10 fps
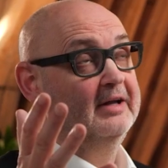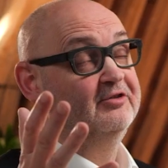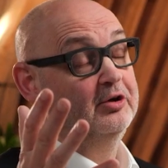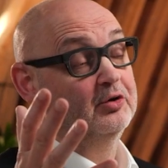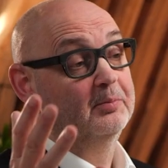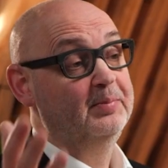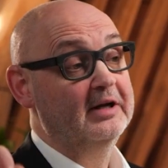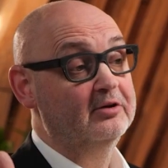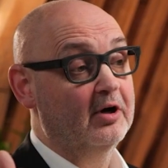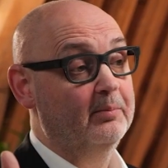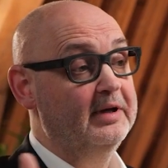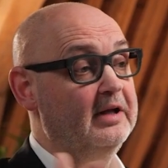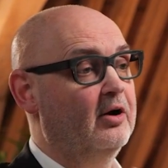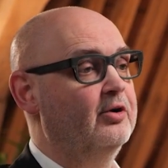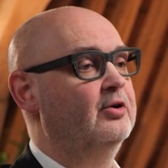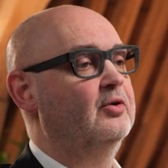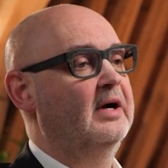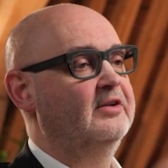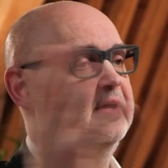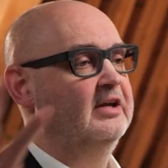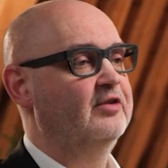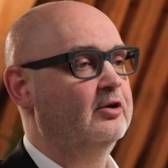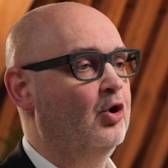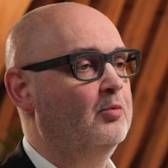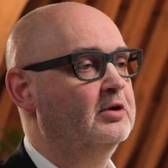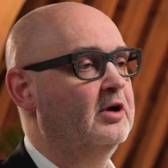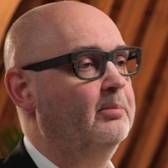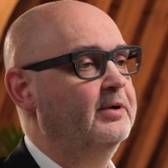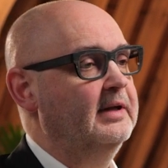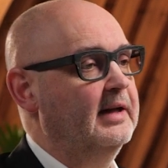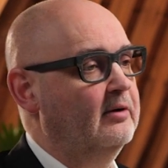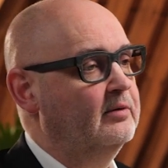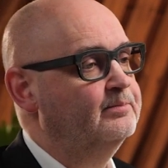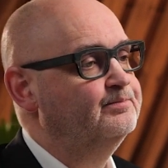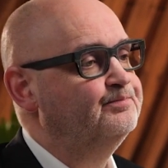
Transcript: it's a European company, or it's a global company now?